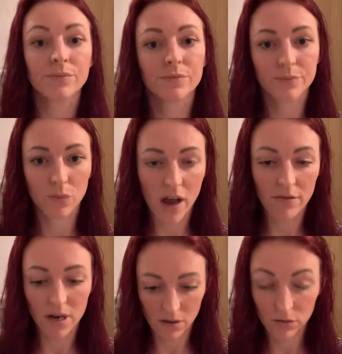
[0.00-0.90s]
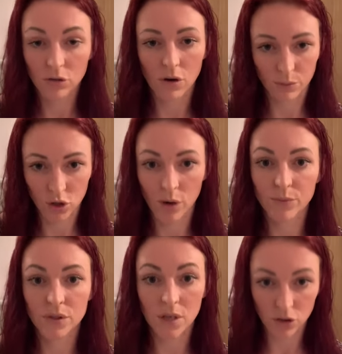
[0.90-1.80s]
wearing crop
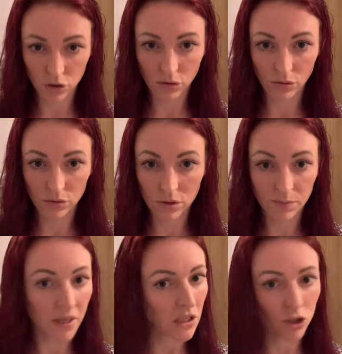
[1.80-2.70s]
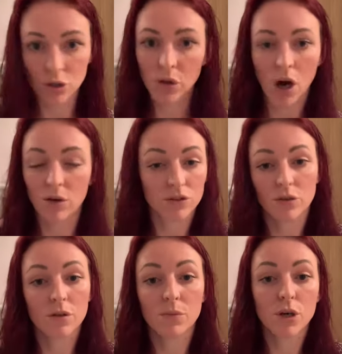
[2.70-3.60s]
tops and shorts because you can't do
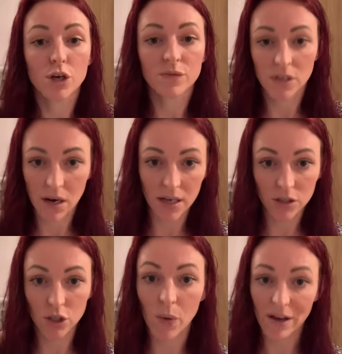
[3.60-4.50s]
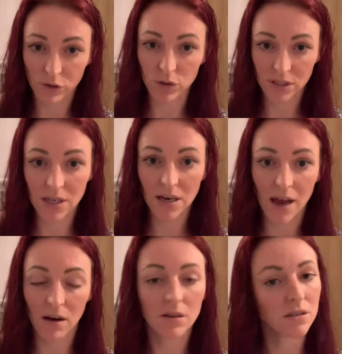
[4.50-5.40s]
the moves unless you have your skin
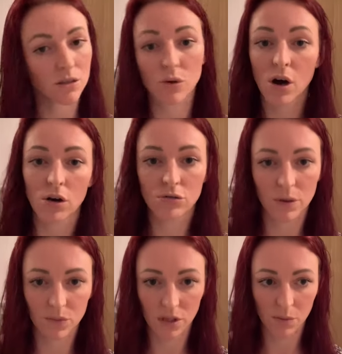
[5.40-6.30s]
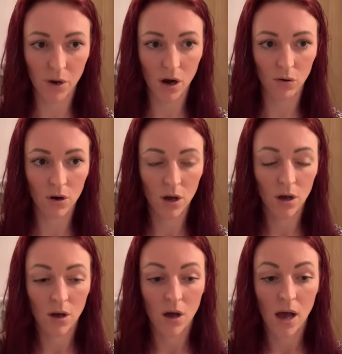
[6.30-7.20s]
out because you can't grip to the pole.
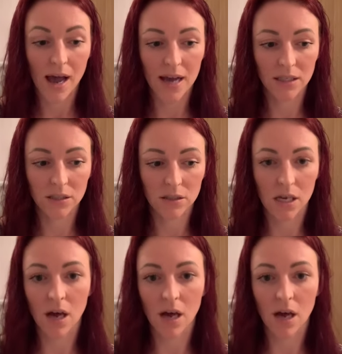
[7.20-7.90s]
And the other